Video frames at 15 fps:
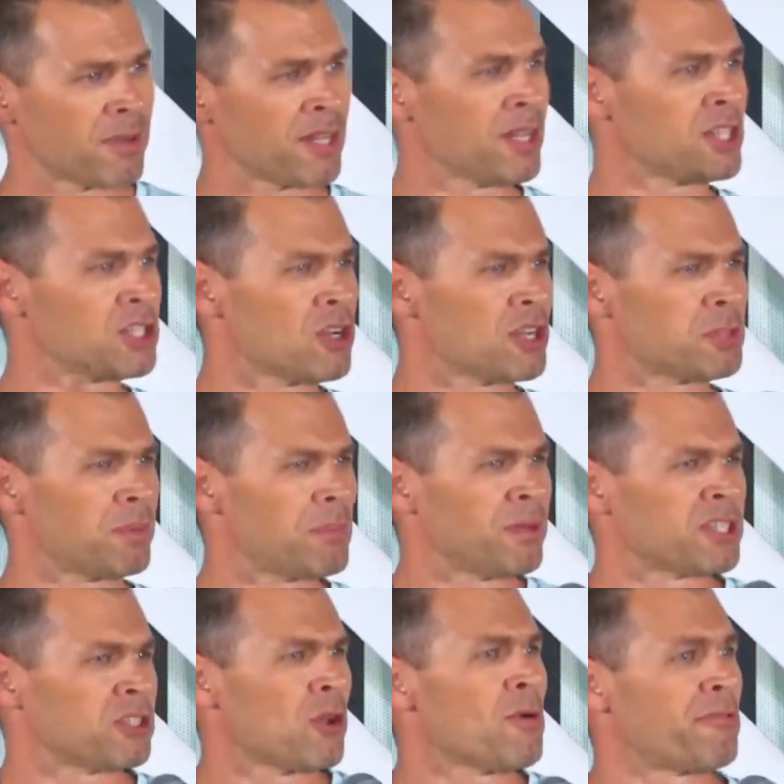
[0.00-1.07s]
but in the church, people
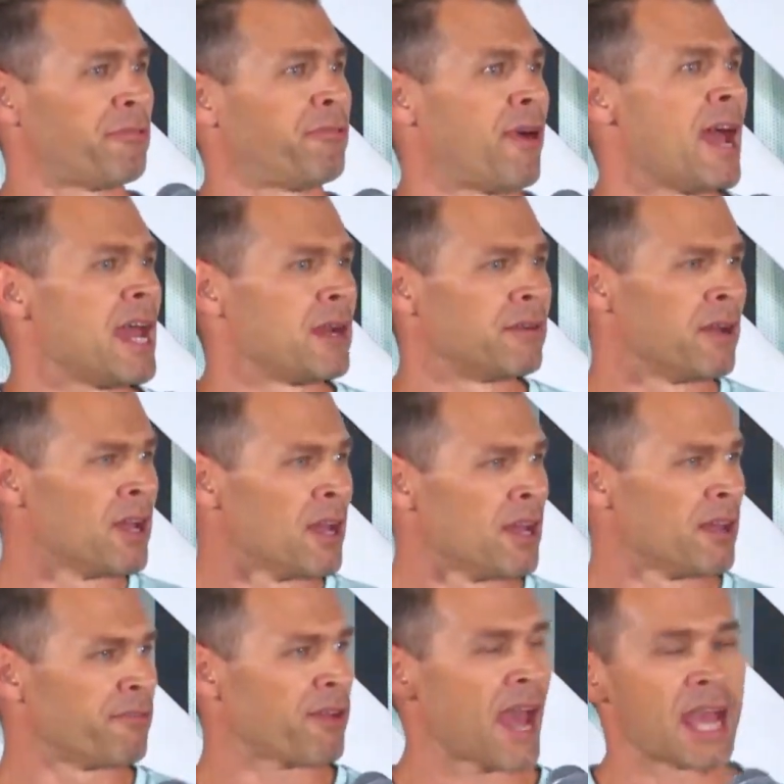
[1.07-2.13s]
are so afraid
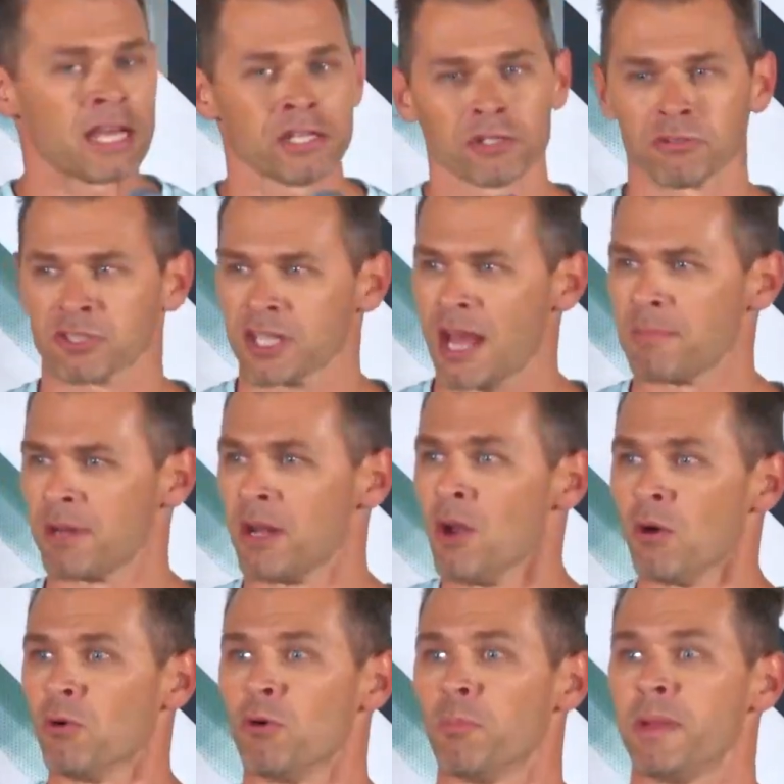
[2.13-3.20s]
of if angels come
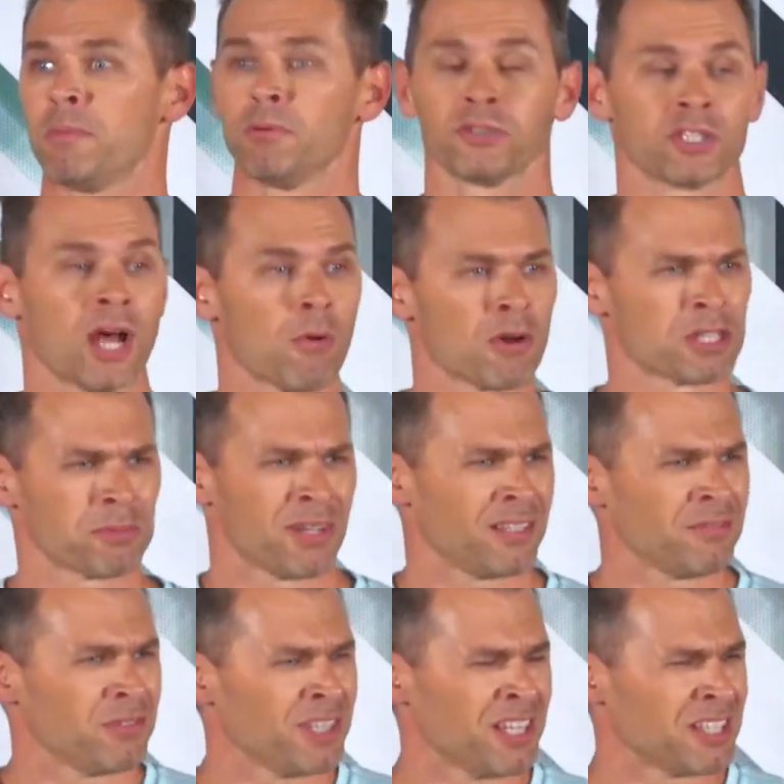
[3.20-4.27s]
and oh, people start worshiping.
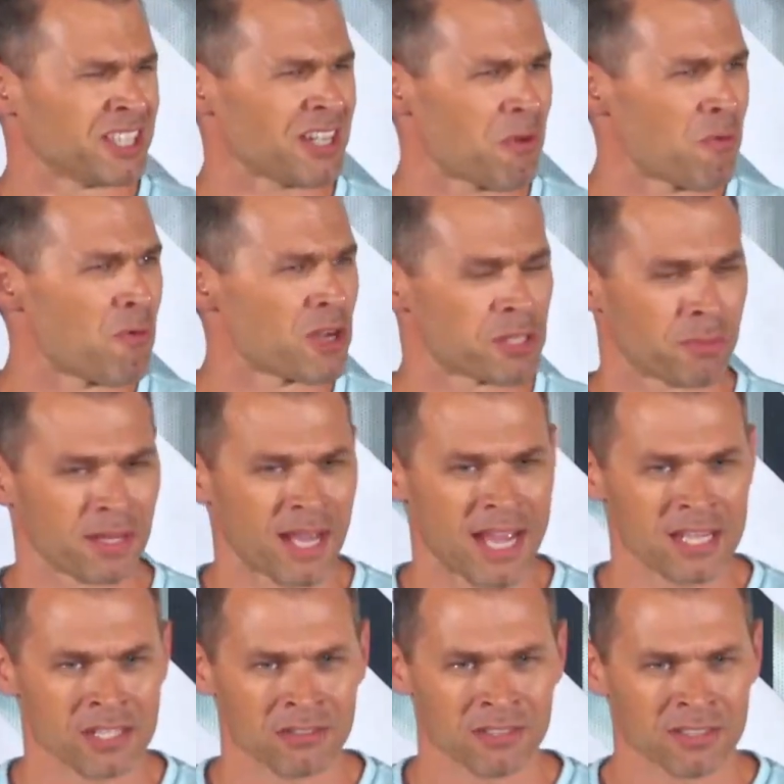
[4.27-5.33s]
We're not going to start worshiping
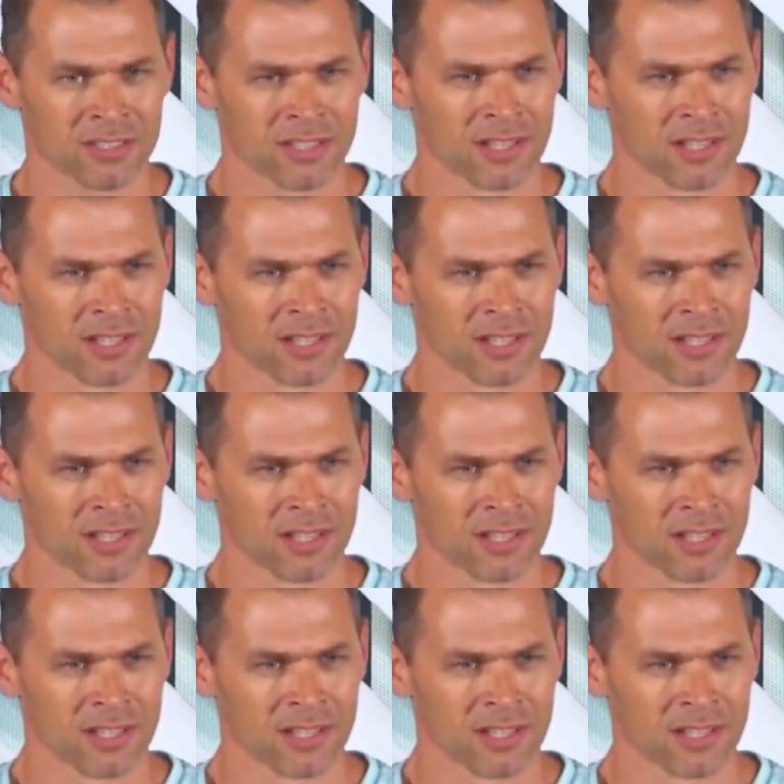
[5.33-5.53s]
angels.